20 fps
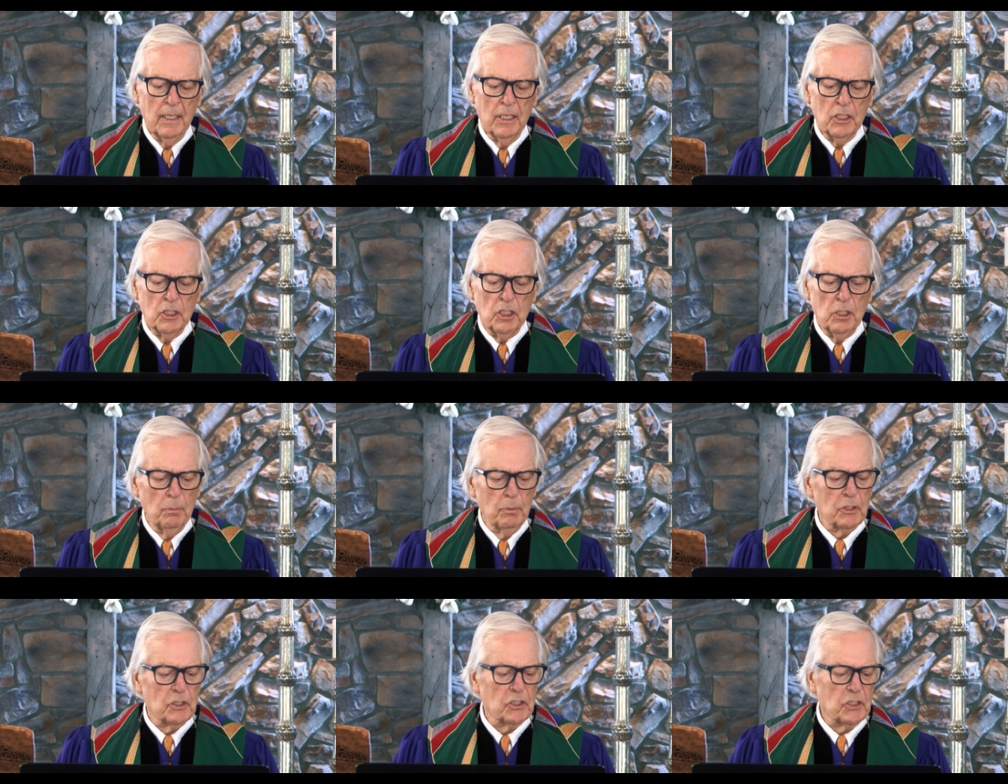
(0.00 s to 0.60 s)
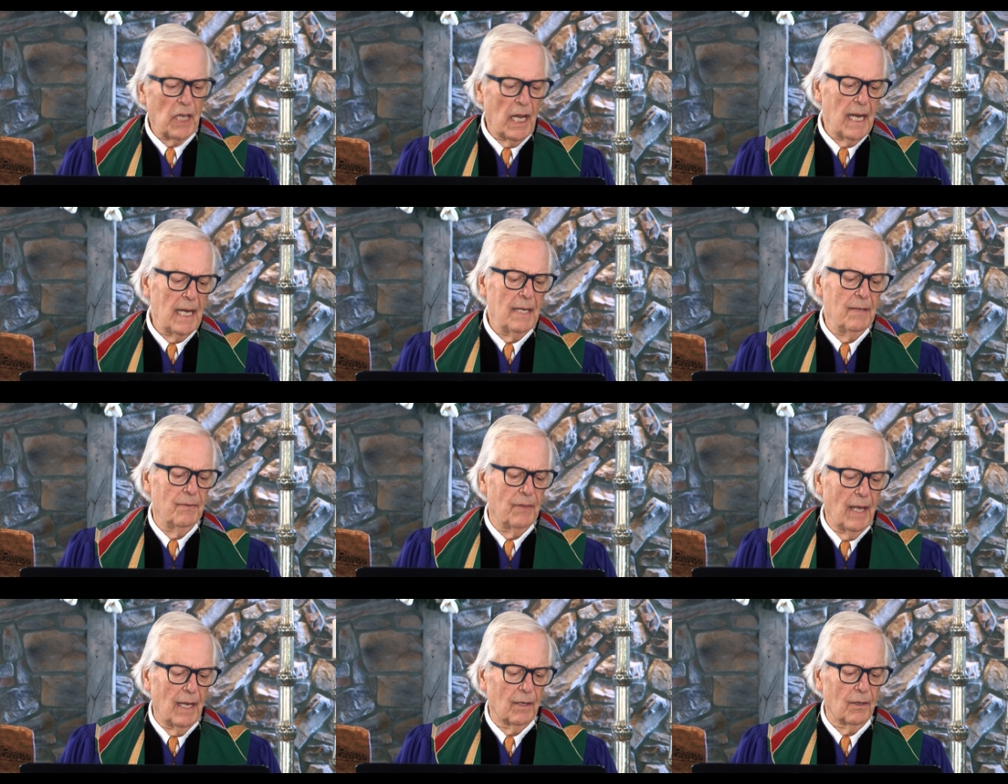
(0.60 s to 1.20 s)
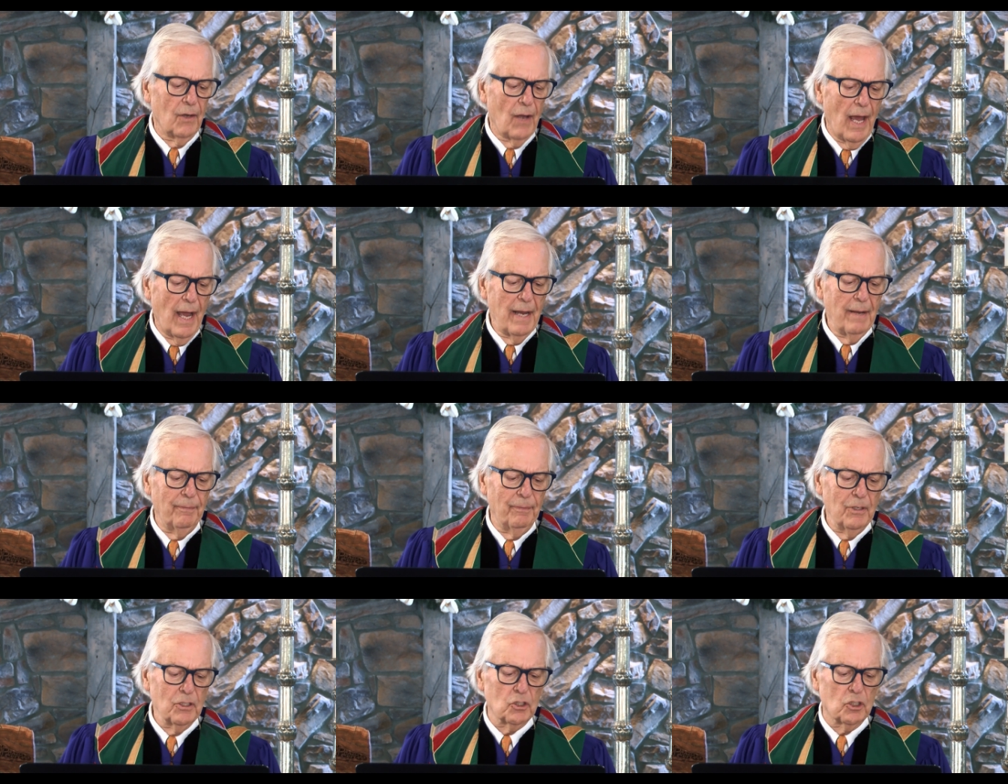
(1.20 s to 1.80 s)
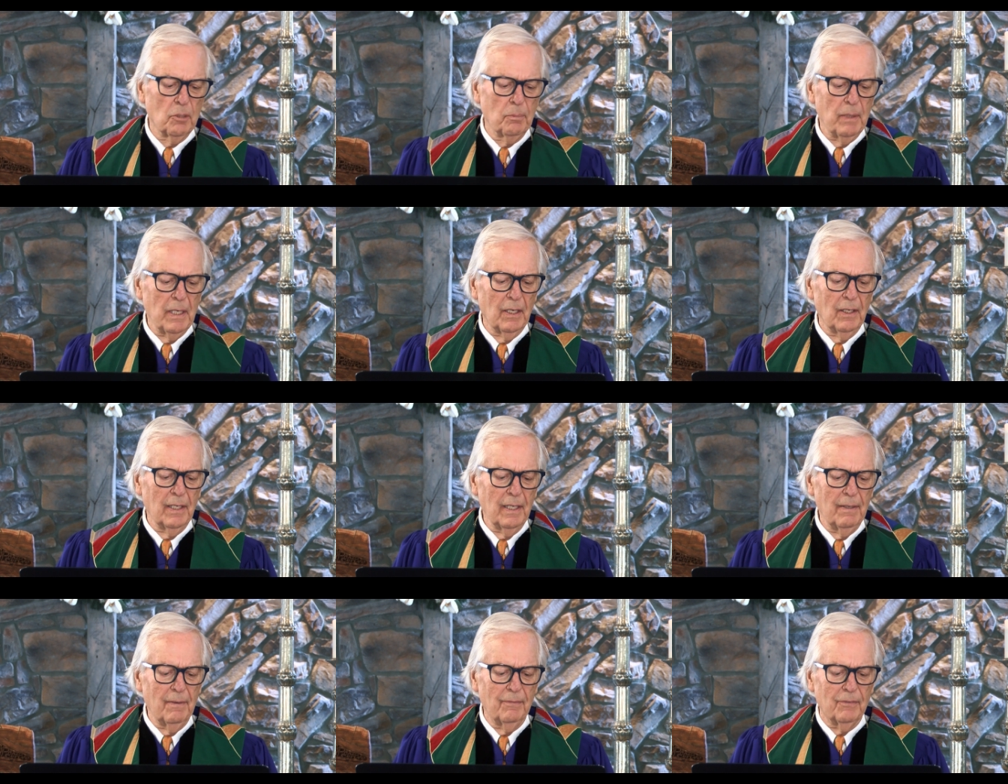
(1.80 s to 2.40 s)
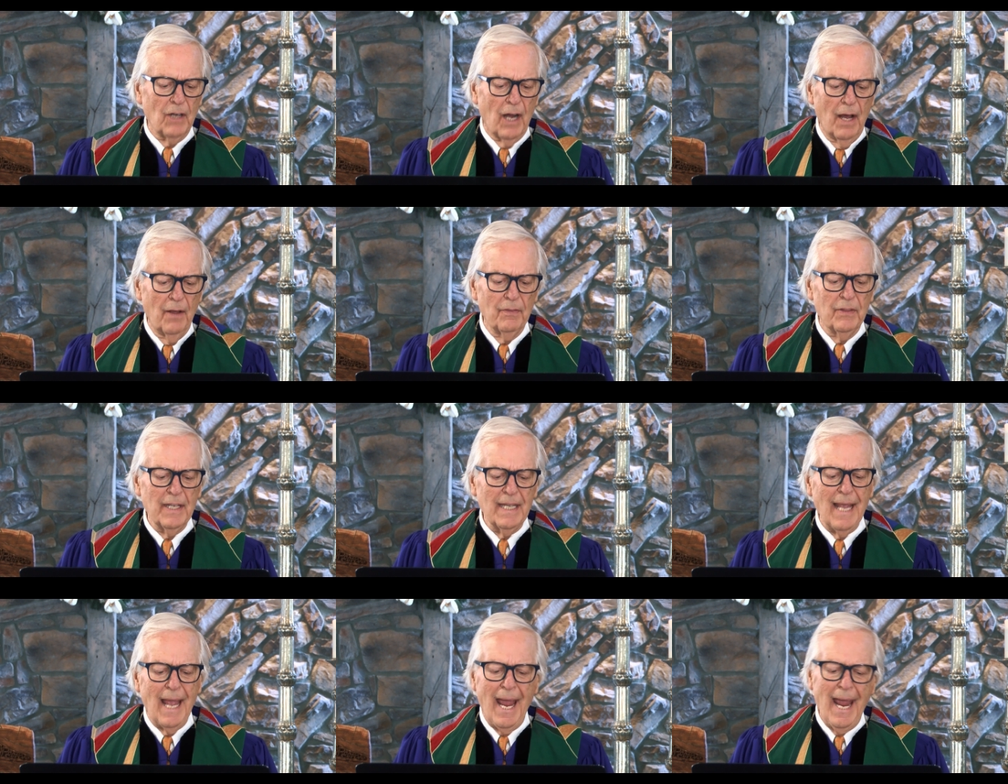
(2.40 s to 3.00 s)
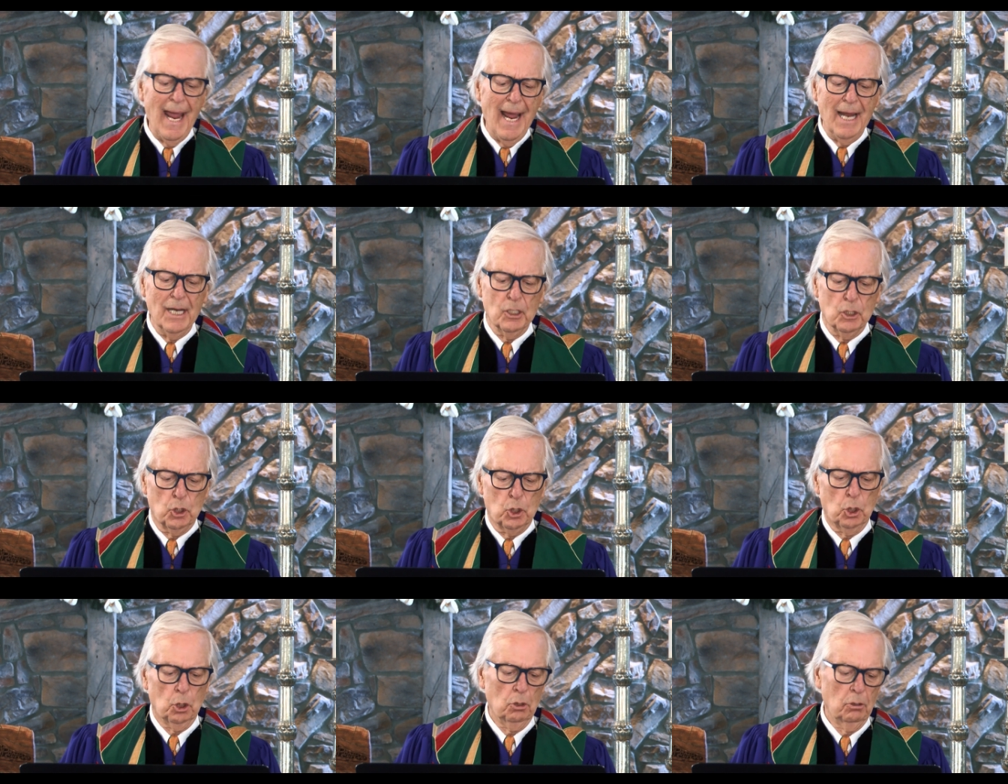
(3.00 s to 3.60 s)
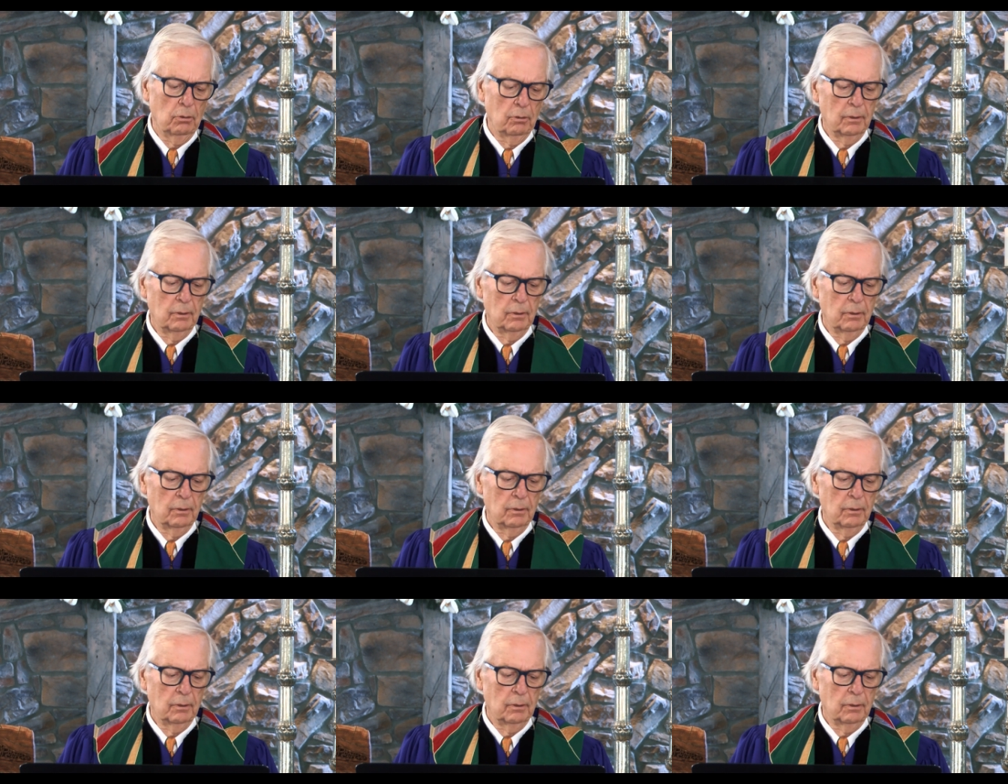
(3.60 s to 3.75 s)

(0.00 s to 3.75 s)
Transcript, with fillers: She was saying that life is to be lived on the edge